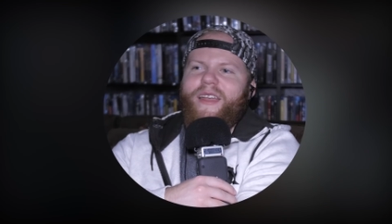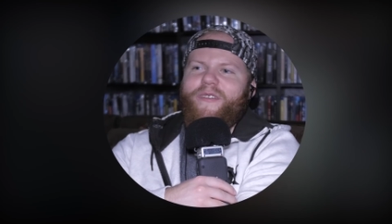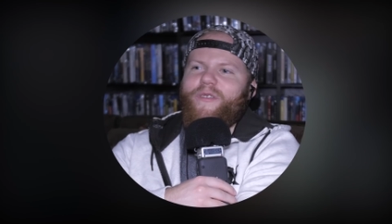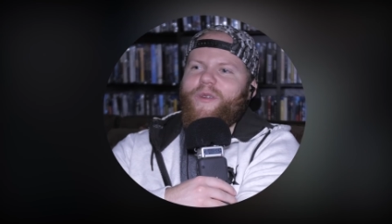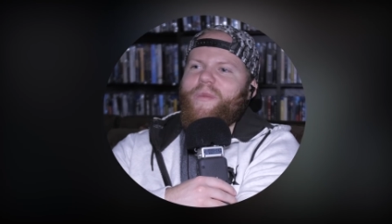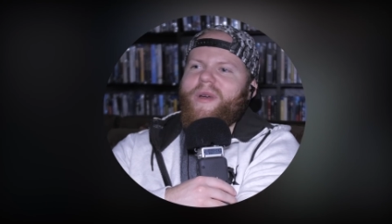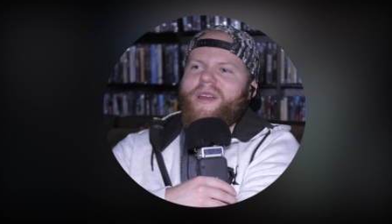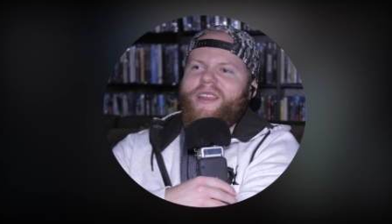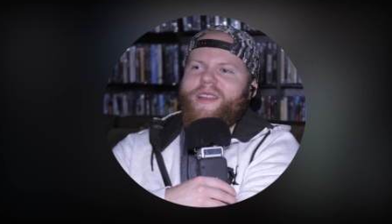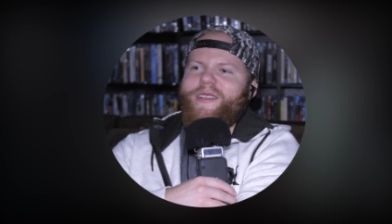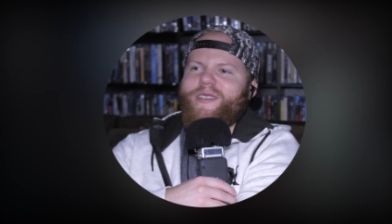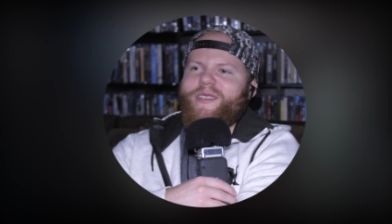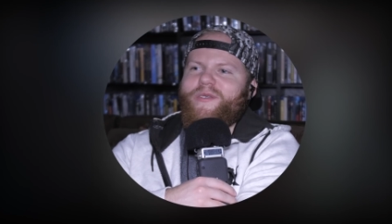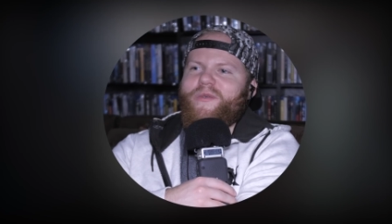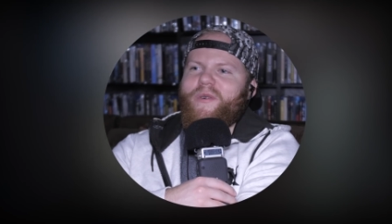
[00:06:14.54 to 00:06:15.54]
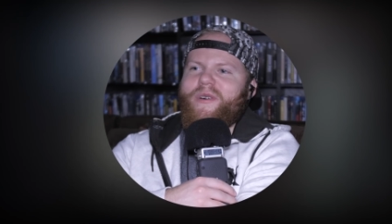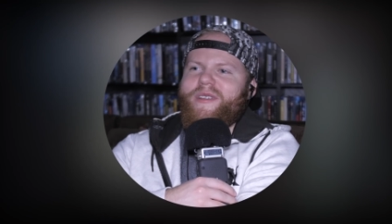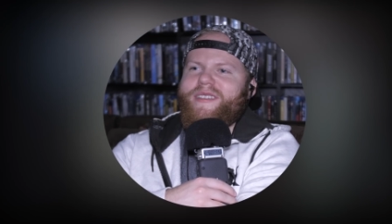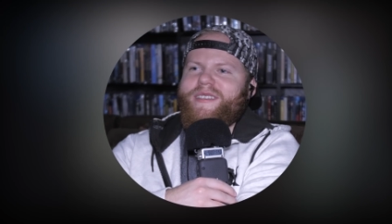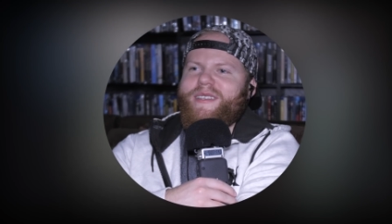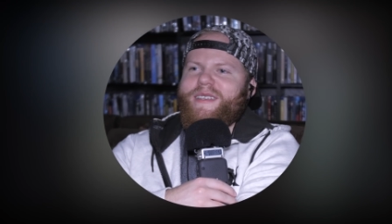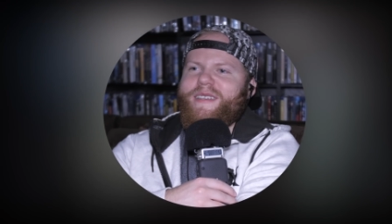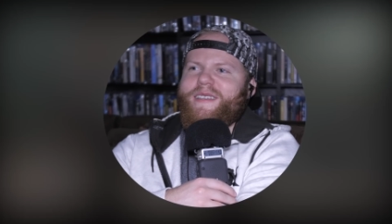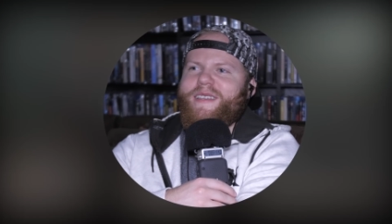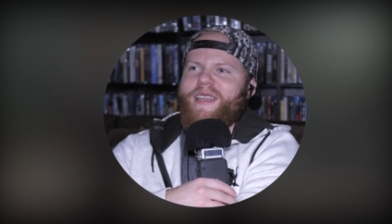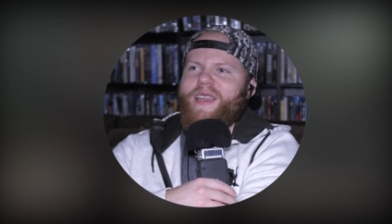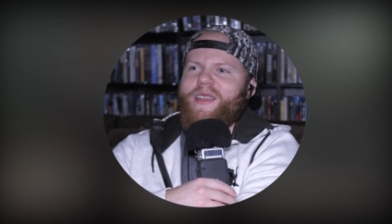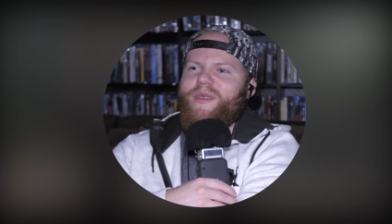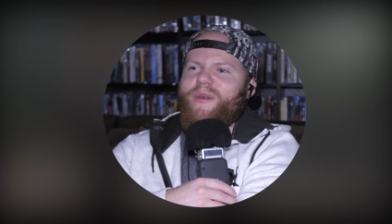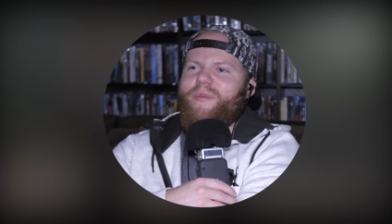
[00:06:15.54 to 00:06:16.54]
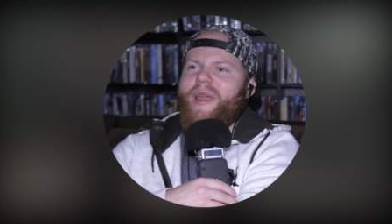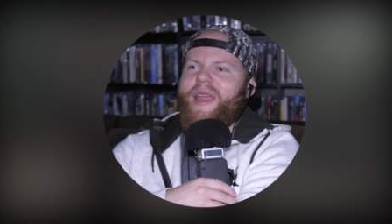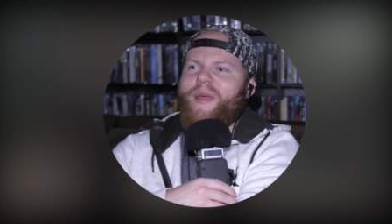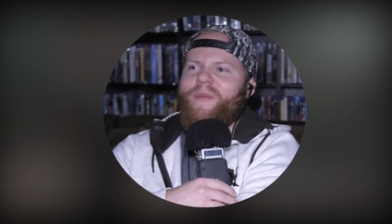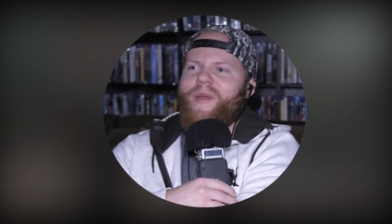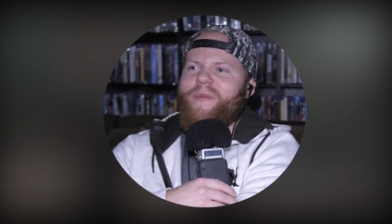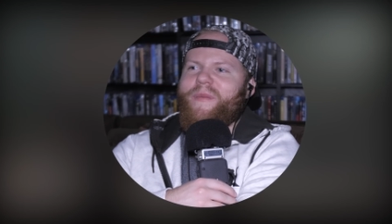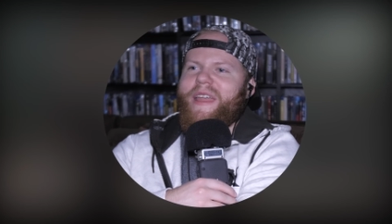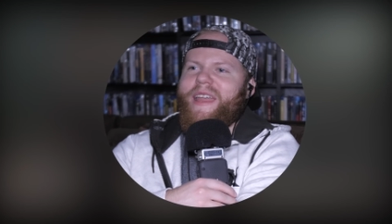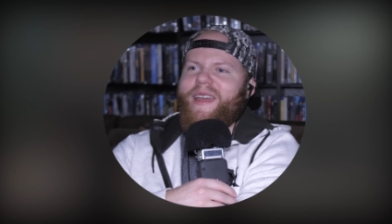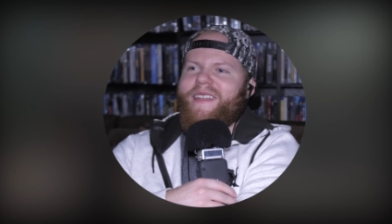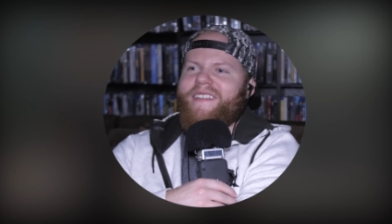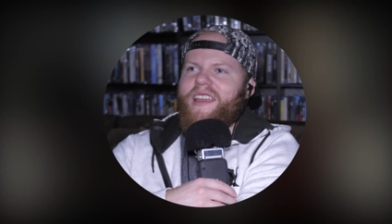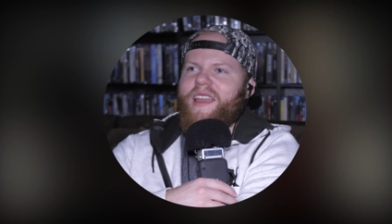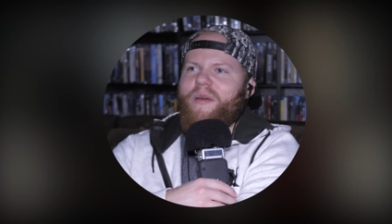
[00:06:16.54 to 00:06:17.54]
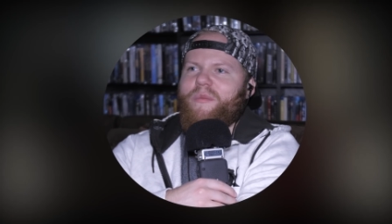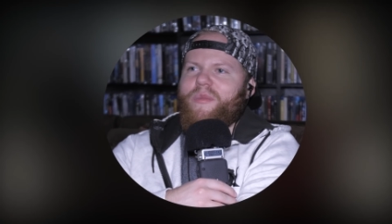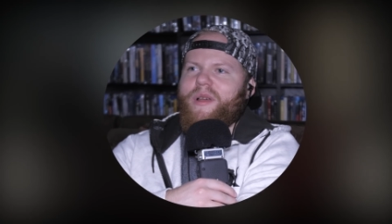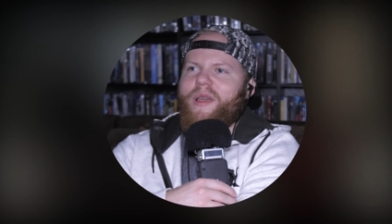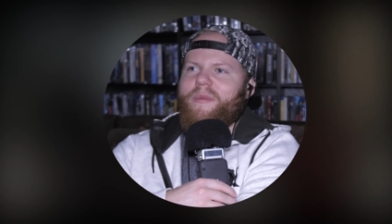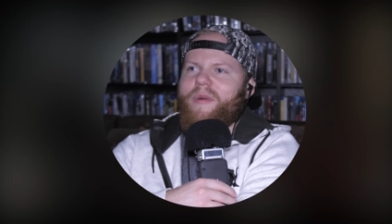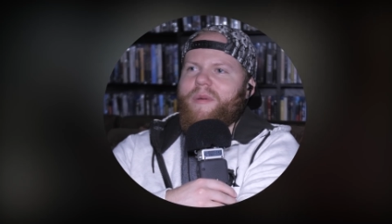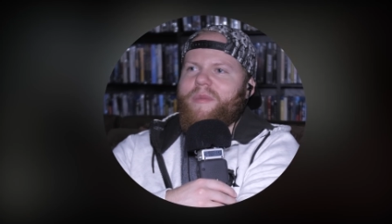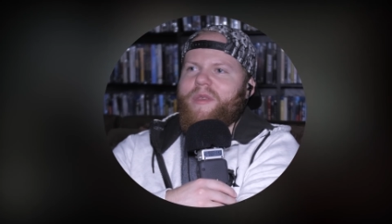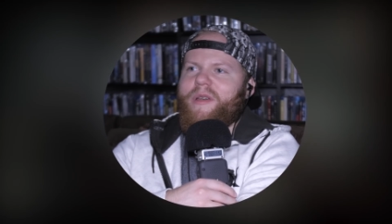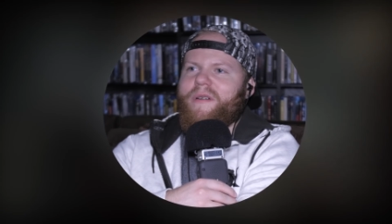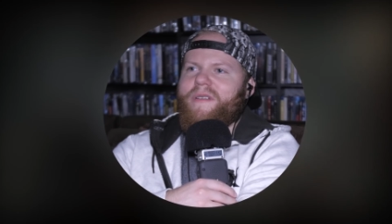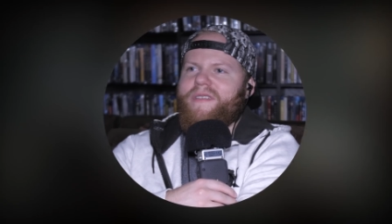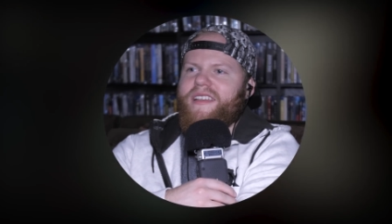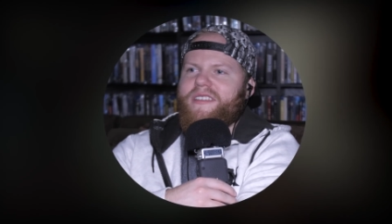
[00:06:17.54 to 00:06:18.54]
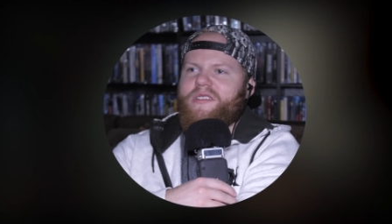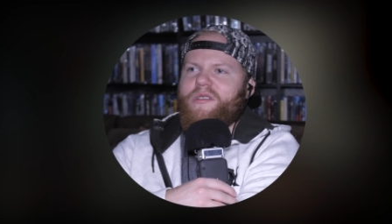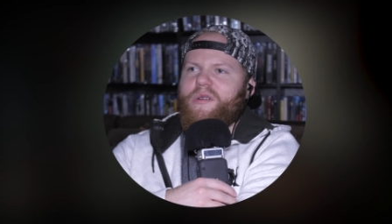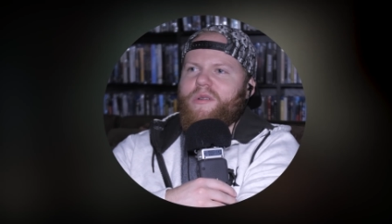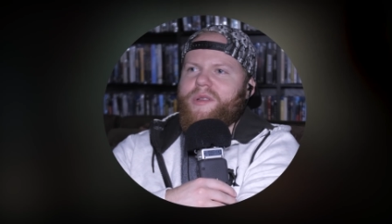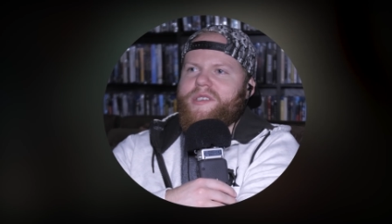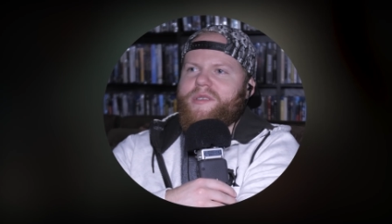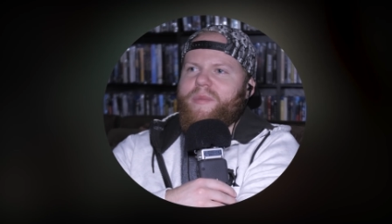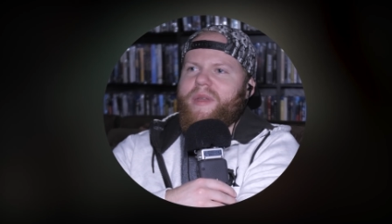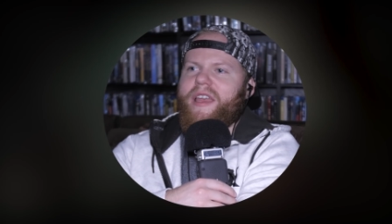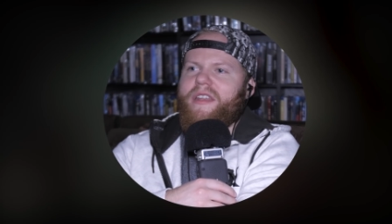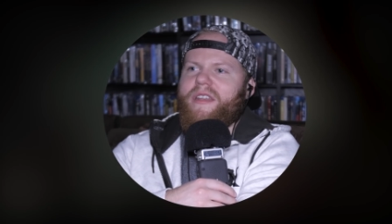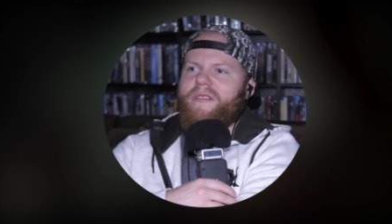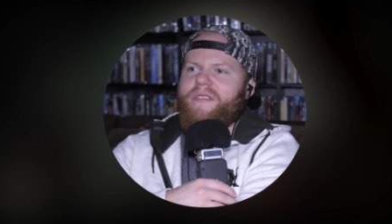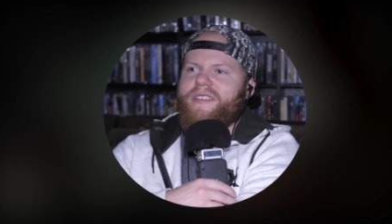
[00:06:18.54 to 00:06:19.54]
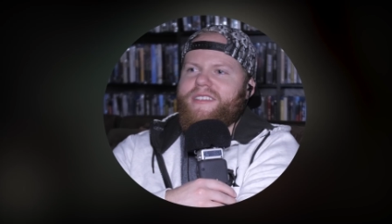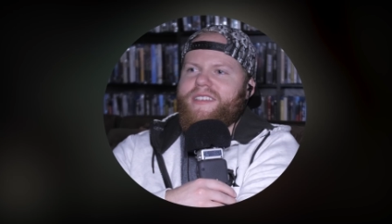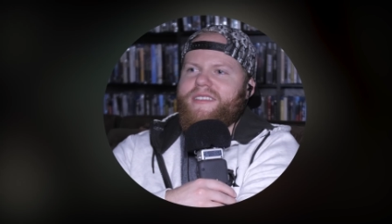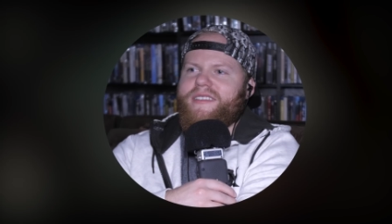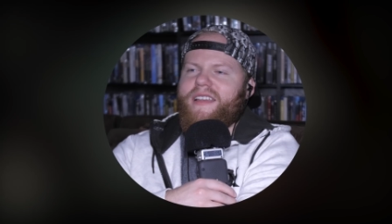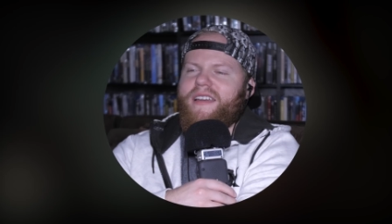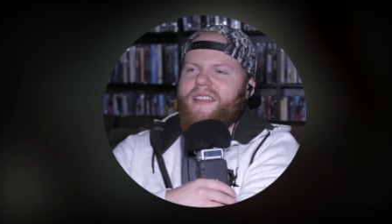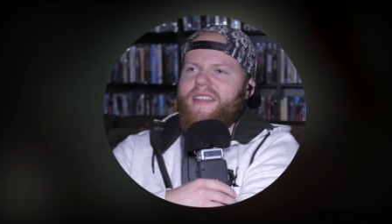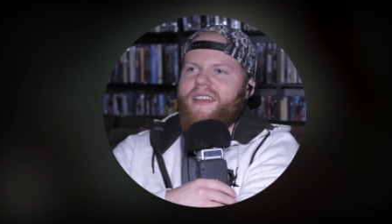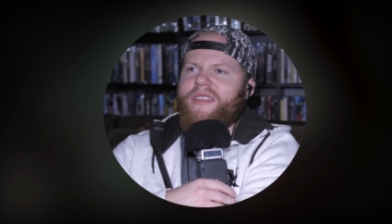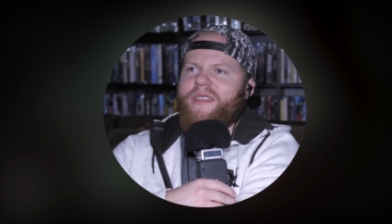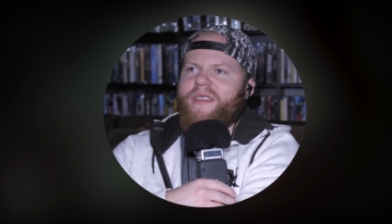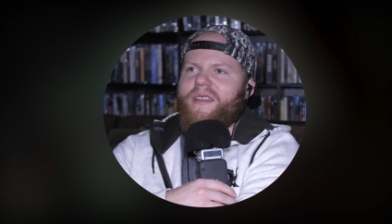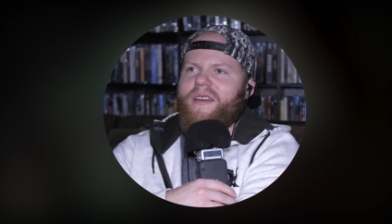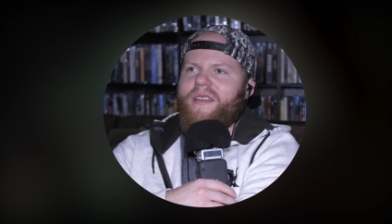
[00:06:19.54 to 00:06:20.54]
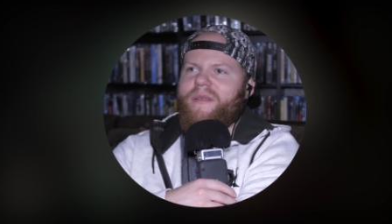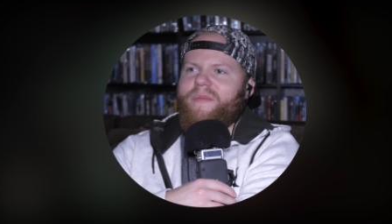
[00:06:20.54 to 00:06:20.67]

Everybody just wants to see the baby, man. Can't blame him, though. As cool as Mando is, he's got nothing on